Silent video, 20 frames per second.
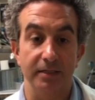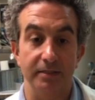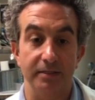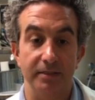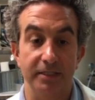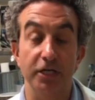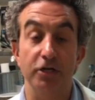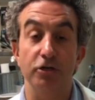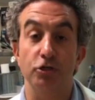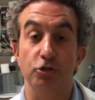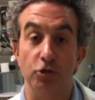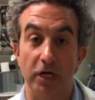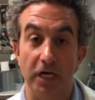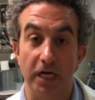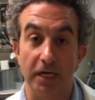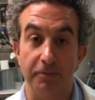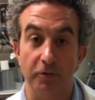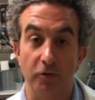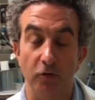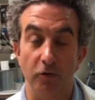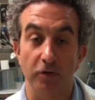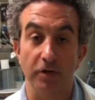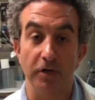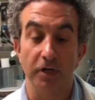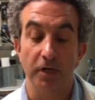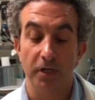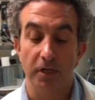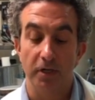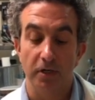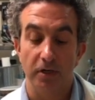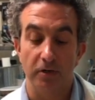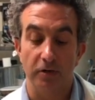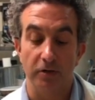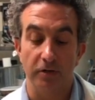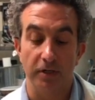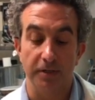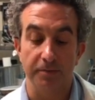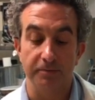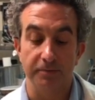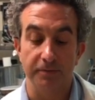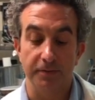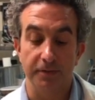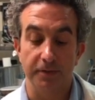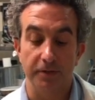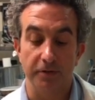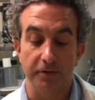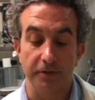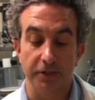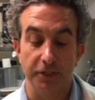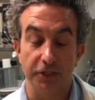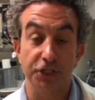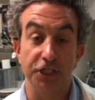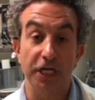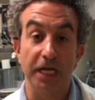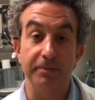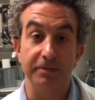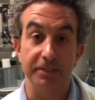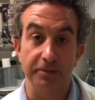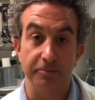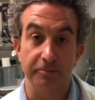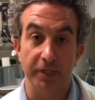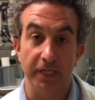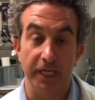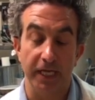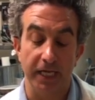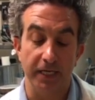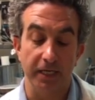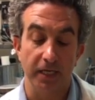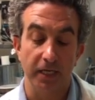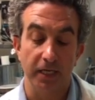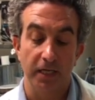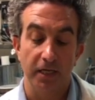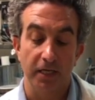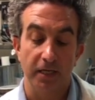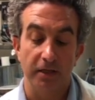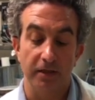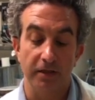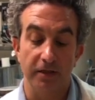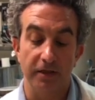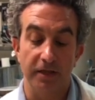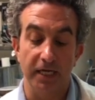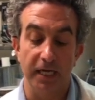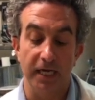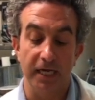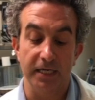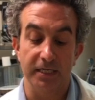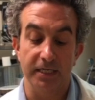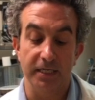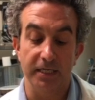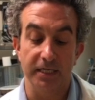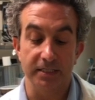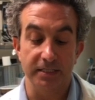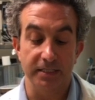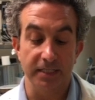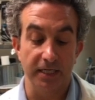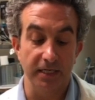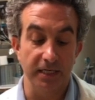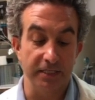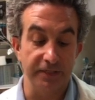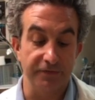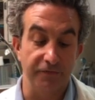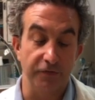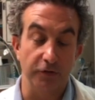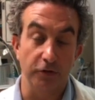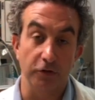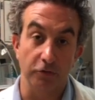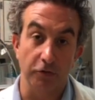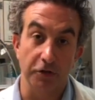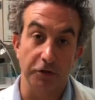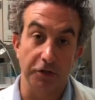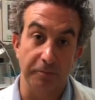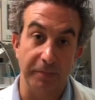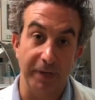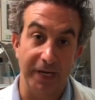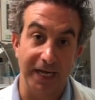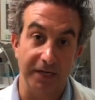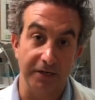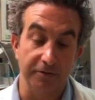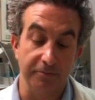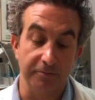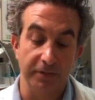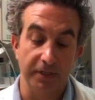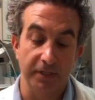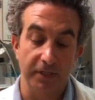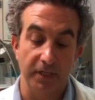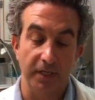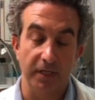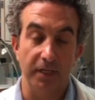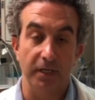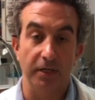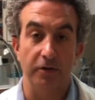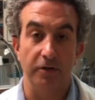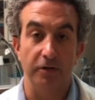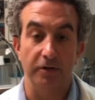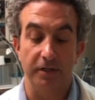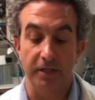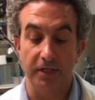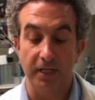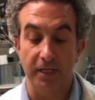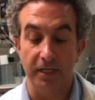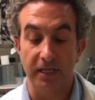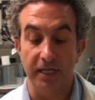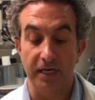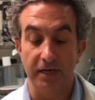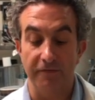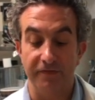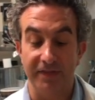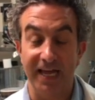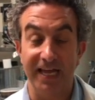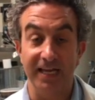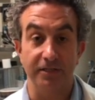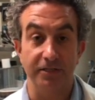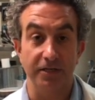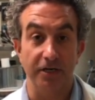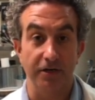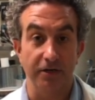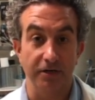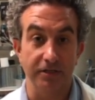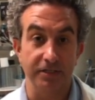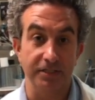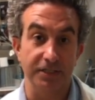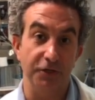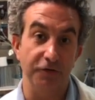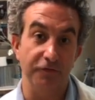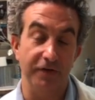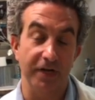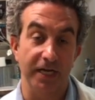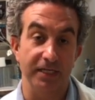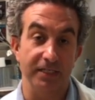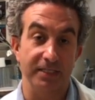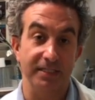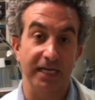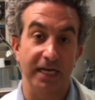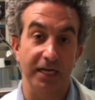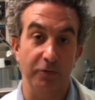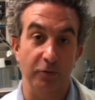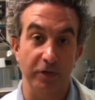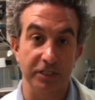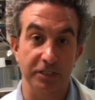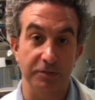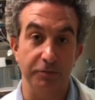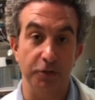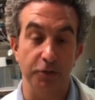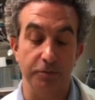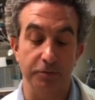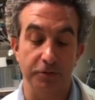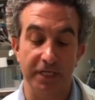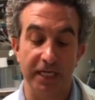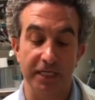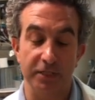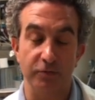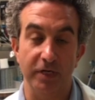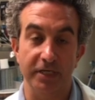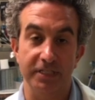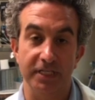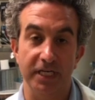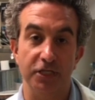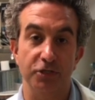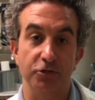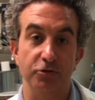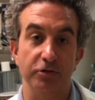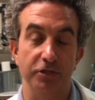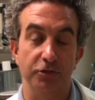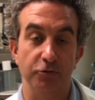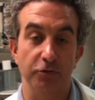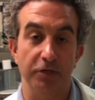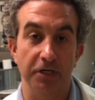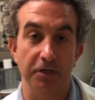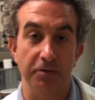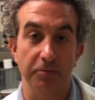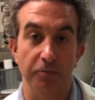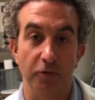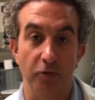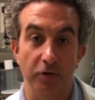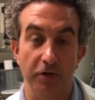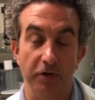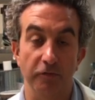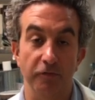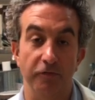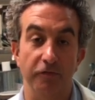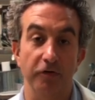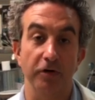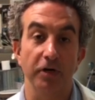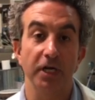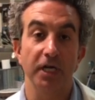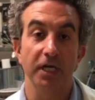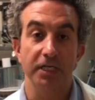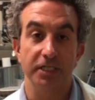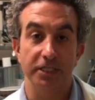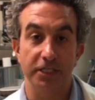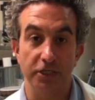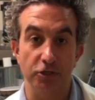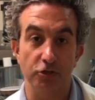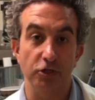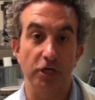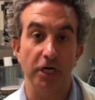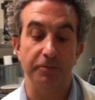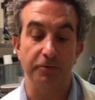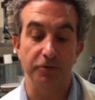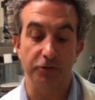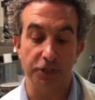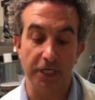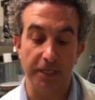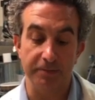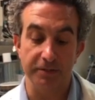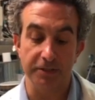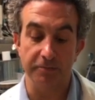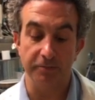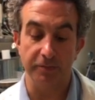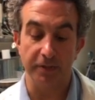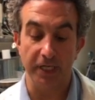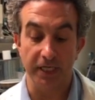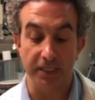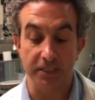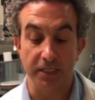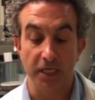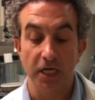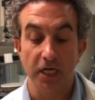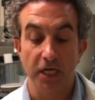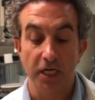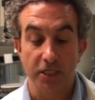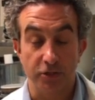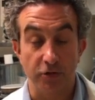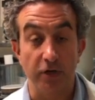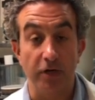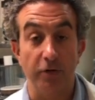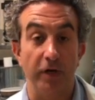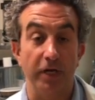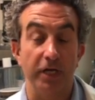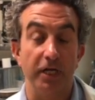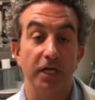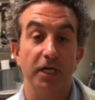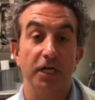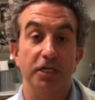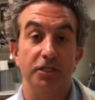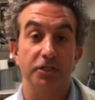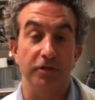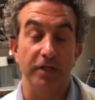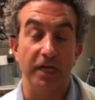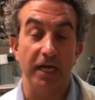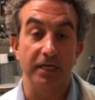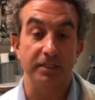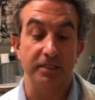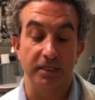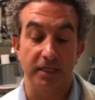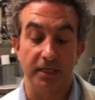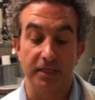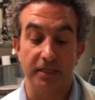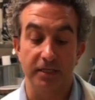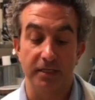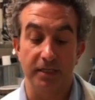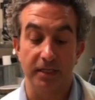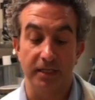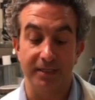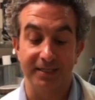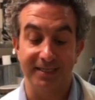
teardrop or a shaped implant, the idea is that it's fuller on the bottom, and then if that turns, then you've got a sideways boob. So that's why texturing is really important for teardrop or shaped implants. So anyway, so that's the